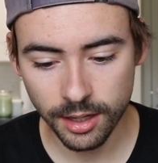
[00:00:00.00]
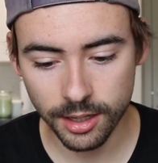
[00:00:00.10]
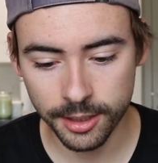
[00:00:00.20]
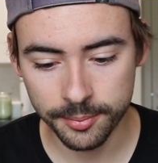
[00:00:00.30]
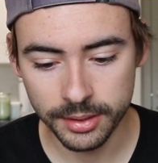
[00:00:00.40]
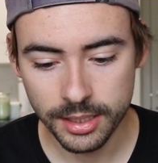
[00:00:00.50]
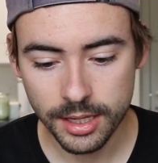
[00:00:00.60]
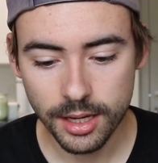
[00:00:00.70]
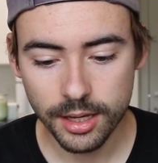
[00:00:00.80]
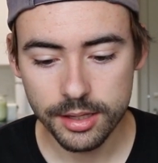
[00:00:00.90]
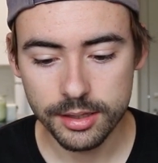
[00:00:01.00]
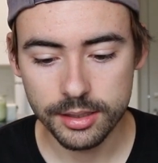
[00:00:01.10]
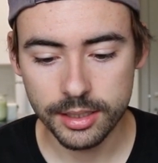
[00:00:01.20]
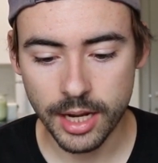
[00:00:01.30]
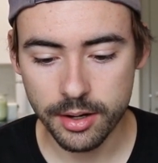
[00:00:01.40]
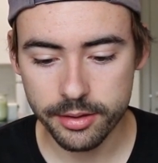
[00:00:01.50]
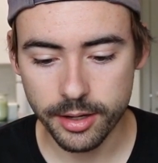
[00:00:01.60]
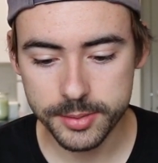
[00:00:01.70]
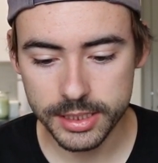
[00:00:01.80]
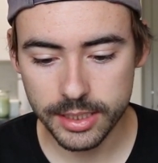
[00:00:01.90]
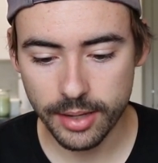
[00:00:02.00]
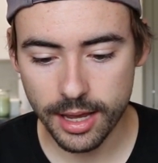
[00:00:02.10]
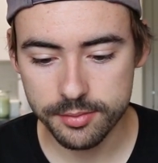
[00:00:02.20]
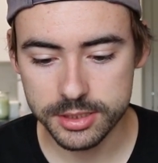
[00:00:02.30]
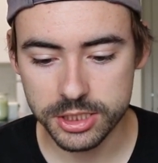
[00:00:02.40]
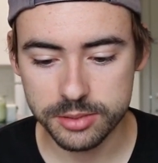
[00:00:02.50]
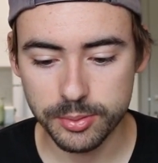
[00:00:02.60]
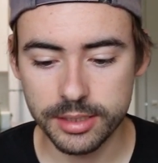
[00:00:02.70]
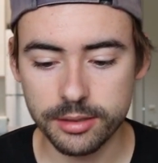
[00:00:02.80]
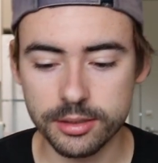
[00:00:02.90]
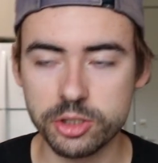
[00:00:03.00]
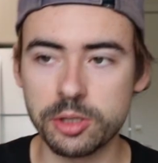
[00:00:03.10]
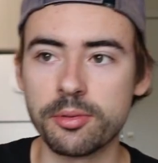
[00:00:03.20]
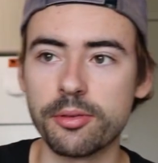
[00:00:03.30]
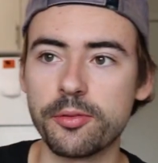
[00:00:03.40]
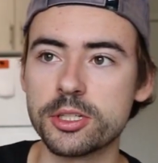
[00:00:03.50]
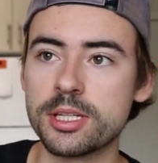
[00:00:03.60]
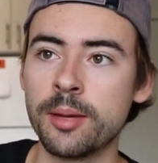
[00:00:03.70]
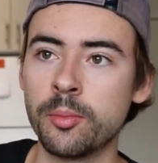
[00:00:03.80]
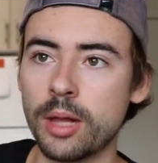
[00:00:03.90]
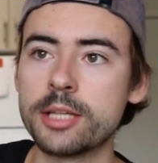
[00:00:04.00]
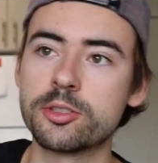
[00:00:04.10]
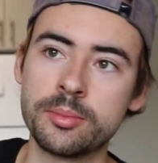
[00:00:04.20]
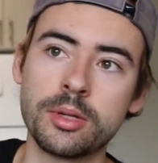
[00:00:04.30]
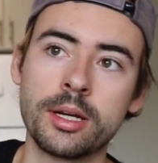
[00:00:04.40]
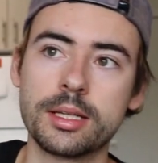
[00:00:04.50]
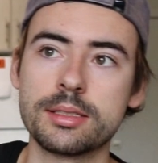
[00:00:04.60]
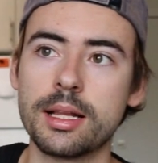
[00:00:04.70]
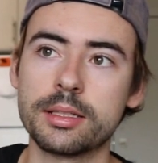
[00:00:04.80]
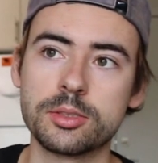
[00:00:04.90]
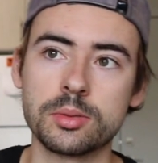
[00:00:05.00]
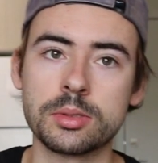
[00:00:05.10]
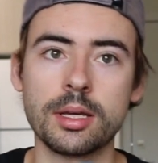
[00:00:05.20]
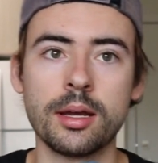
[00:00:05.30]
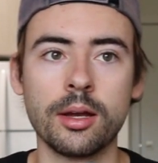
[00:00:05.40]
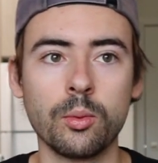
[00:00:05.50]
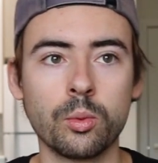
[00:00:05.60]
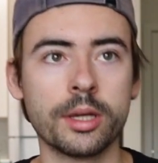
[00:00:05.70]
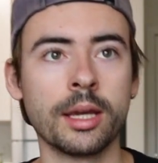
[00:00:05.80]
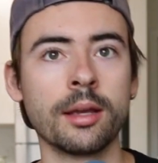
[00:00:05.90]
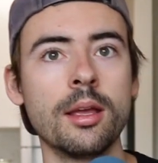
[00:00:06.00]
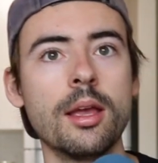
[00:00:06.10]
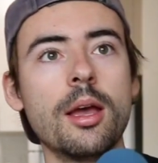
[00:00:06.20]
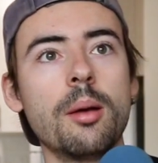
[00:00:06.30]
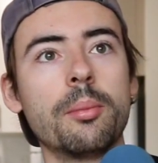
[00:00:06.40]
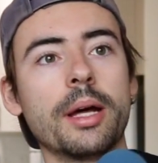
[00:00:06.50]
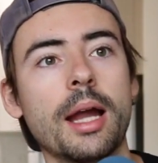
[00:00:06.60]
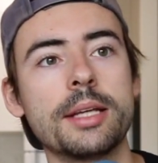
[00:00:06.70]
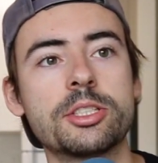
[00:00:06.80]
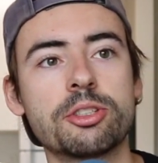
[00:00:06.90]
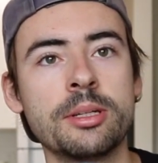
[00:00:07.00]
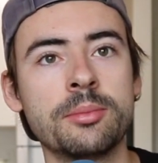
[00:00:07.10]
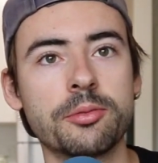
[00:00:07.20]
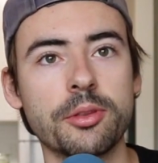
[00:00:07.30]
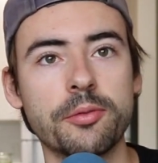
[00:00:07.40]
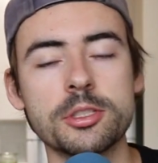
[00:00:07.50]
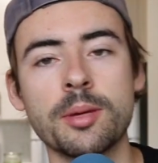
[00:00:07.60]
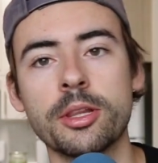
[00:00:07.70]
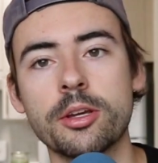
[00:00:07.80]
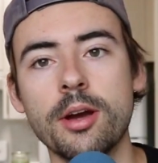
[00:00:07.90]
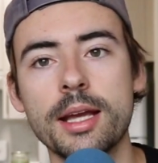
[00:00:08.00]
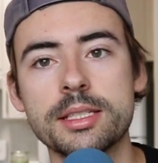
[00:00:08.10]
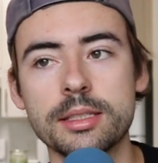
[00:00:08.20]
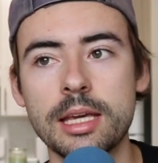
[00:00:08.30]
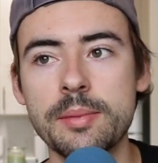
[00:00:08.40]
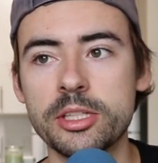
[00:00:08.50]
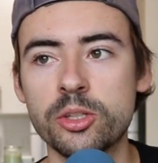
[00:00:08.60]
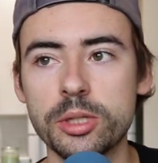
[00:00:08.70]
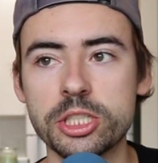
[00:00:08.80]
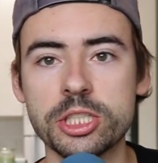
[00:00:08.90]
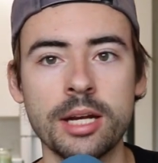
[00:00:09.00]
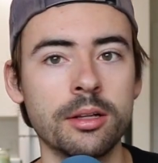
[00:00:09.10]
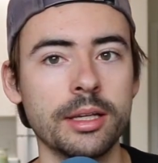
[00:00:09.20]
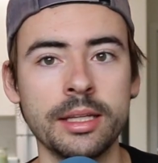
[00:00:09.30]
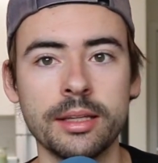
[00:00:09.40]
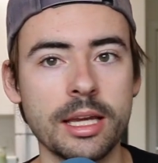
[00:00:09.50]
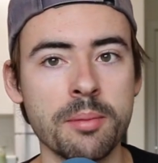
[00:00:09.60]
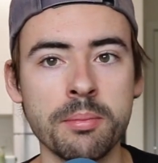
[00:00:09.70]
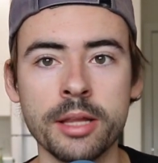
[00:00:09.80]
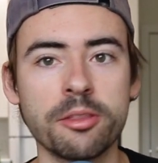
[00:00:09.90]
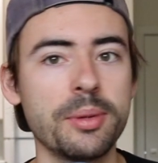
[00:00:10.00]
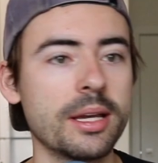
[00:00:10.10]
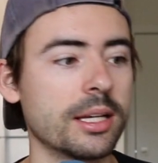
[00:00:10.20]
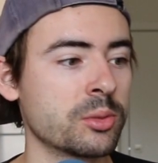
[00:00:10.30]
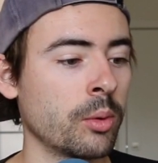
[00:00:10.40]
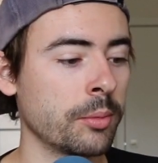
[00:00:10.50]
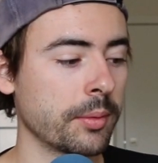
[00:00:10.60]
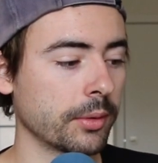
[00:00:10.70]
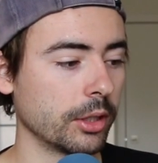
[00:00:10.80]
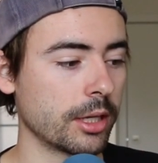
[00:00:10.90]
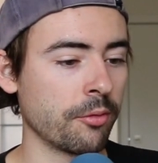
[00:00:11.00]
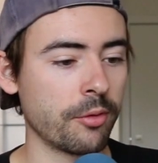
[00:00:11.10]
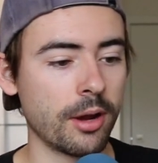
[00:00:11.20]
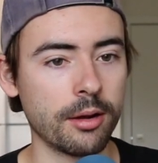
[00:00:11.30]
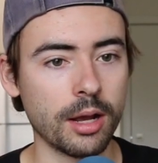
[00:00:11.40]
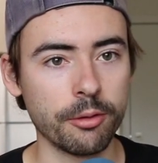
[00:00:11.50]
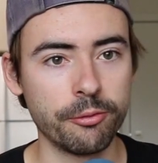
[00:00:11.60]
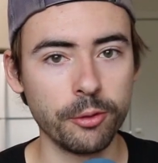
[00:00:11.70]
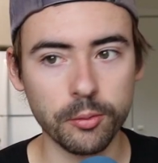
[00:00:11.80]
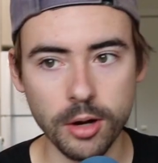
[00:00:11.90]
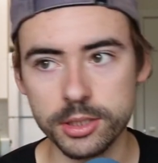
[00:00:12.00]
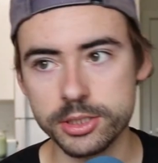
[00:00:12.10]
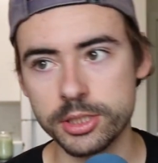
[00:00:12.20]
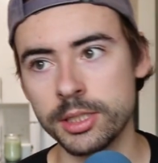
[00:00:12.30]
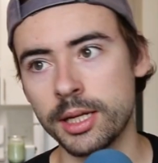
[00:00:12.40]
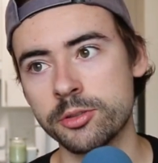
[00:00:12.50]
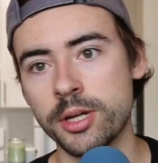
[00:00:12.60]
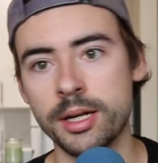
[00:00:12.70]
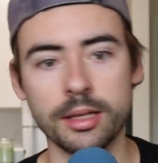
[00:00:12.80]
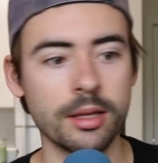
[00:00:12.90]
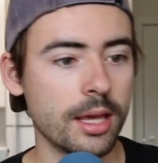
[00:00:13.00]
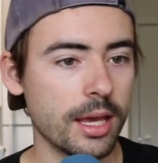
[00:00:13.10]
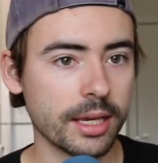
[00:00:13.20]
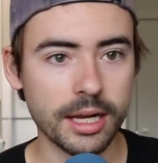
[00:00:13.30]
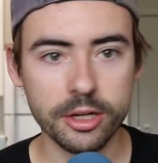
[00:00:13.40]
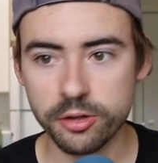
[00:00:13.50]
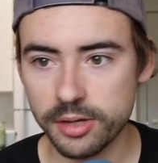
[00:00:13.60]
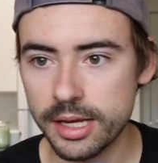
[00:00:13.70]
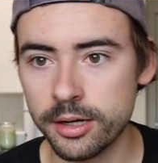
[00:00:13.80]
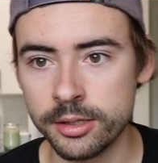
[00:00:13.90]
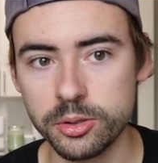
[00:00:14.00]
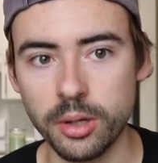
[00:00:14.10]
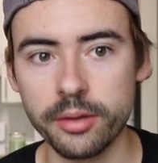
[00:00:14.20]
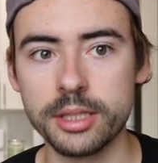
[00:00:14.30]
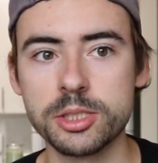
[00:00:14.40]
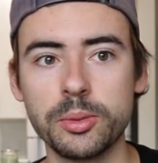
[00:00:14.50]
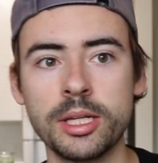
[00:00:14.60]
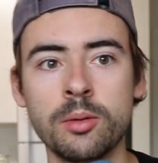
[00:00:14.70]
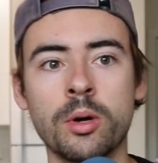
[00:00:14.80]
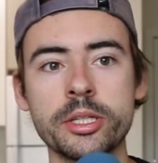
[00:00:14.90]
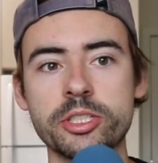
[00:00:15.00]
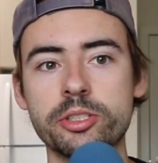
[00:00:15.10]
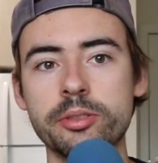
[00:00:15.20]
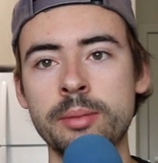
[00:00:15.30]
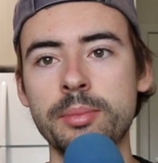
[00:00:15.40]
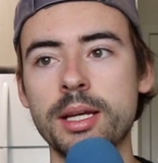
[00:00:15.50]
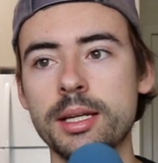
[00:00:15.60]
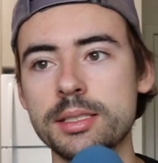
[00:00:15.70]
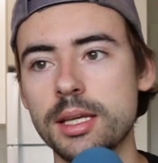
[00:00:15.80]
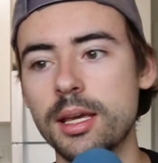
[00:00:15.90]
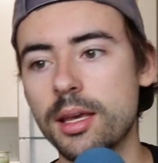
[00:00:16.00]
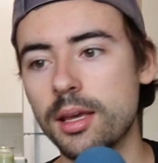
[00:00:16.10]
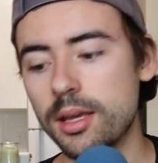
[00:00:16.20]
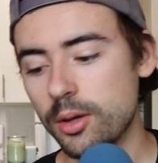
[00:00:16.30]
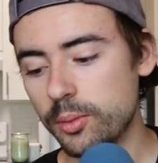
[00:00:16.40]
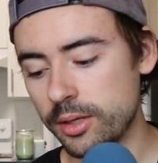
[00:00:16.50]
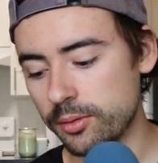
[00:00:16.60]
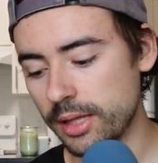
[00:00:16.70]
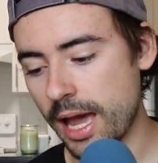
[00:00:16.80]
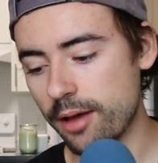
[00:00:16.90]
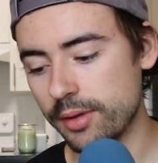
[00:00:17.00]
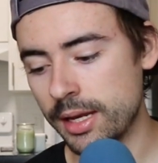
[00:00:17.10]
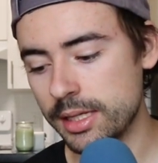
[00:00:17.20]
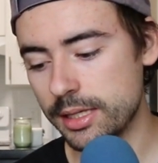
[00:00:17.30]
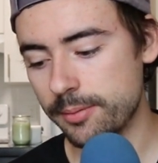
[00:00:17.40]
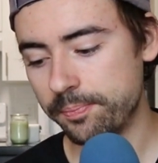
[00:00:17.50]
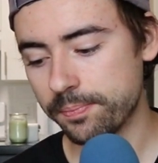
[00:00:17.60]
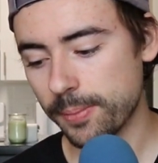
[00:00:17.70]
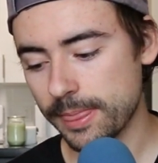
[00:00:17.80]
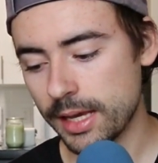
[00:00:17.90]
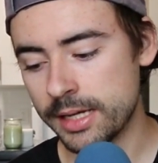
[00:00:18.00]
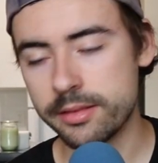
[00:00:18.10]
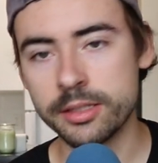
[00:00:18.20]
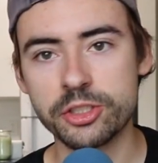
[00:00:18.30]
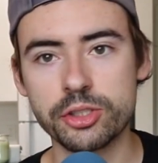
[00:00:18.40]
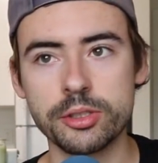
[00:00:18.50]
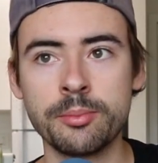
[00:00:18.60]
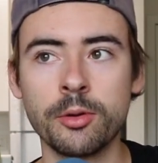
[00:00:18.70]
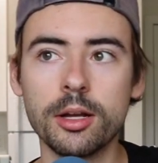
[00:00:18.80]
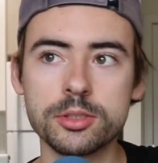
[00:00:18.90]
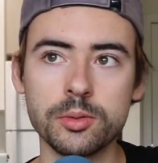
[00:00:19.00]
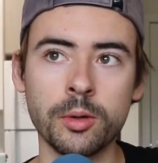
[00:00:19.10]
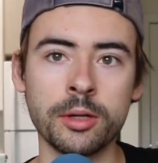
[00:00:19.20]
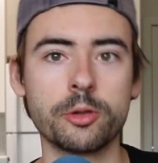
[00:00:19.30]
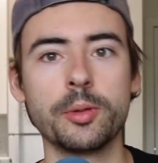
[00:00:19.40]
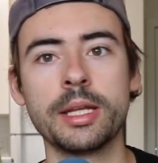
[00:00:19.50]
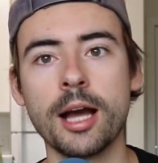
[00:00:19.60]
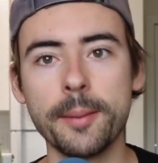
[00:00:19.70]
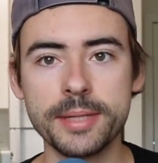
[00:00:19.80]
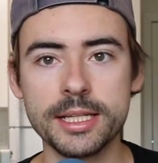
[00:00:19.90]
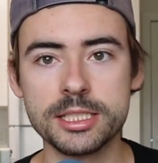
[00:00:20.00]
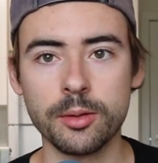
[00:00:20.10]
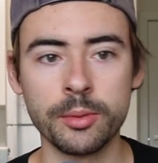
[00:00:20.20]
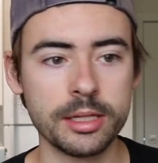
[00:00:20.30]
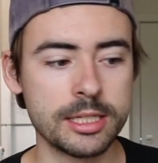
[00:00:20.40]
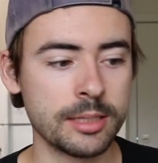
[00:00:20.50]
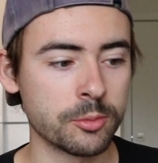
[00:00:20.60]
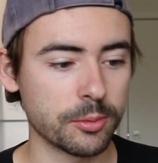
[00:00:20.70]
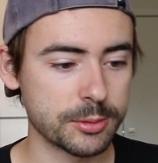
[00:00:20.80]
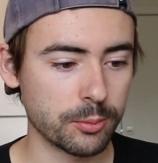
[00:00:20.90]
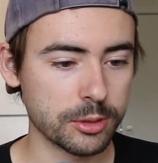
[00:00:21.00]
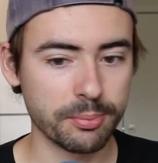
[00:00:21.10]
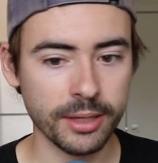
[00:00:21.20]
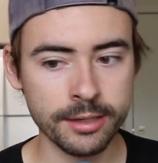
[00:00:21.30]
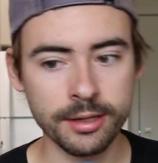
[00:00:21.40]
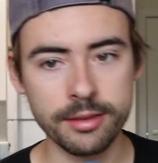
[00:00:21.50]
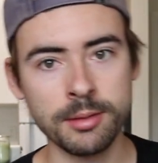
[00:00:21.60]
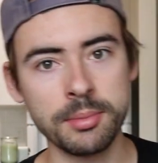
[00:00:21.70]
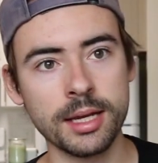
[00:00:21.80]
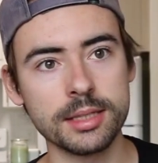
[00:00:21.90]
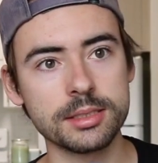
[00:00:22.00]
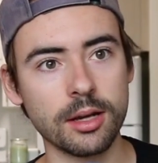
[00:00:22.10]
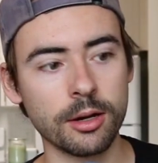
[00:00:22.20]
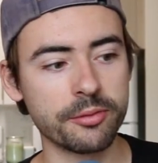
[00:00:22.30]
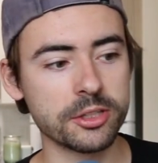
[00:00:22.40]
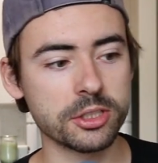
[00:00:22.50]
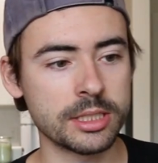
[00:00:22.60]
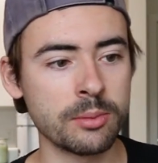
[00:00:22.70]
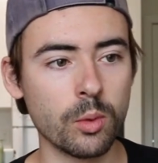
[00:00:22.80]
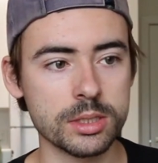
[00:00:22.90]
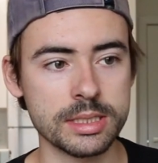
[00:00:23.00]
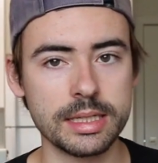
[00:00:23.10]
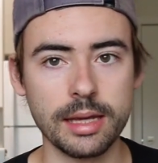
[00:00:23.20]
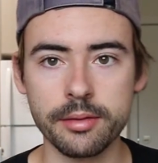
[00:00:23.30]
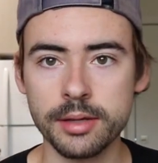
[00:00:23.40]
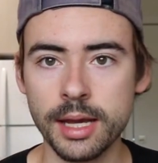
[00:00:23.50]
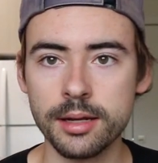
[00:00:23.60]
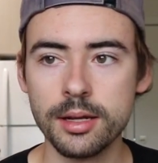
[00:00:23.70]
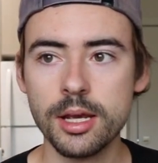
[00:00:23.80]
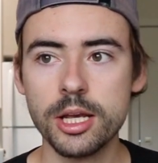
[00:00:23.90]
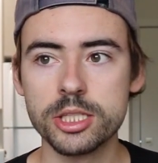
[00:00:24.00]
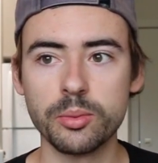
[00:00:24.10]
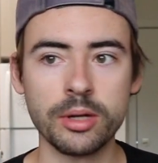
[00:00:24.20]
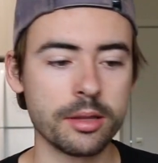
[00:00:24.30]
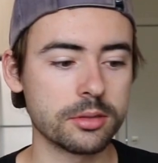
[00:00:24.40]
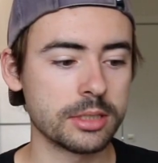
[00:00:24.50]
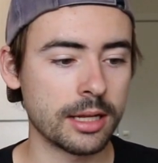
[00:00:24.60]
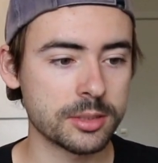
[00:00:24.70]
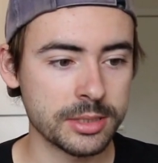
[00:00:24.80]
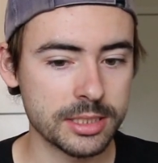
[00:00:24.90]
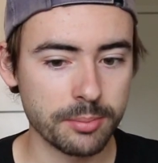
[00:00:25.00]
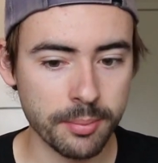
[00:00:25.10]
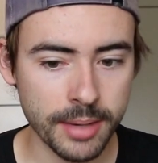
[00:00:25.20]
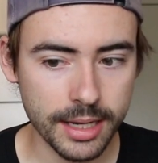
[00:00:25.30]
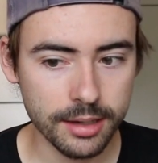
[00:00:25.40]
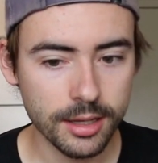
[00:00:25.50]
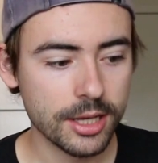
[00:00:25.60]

Now, another update that we have is just we streamed for the first time. Well, I streamed on it because Alex was working, but I streamed for the first time on the Criius Gaming Twitch channel in like a month, because when we were looking for our full roster and trying to get a creator and do all this, we didn't want to stream because we didn't really have any anything to stream. We also weren't tweeting updates when the team was playing or anything because our official team wasn't together yet. So none of those announcements had been made.